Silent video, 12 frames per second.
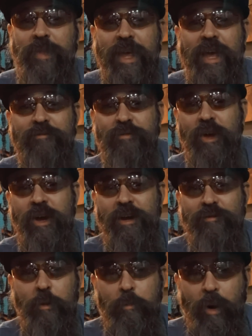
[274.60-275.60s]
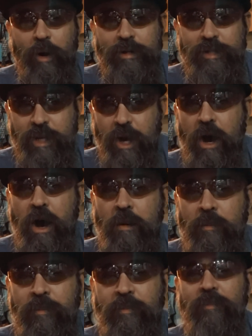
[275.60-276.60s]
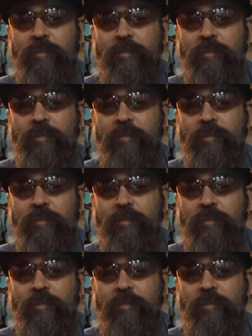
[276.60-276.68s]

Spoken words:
if the parts come,